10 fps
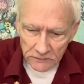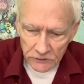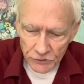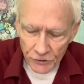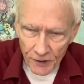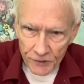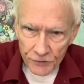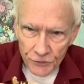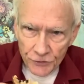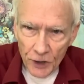This is
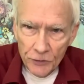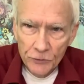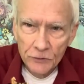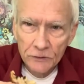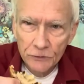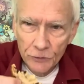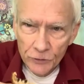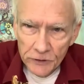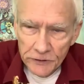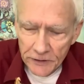so
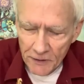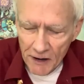good.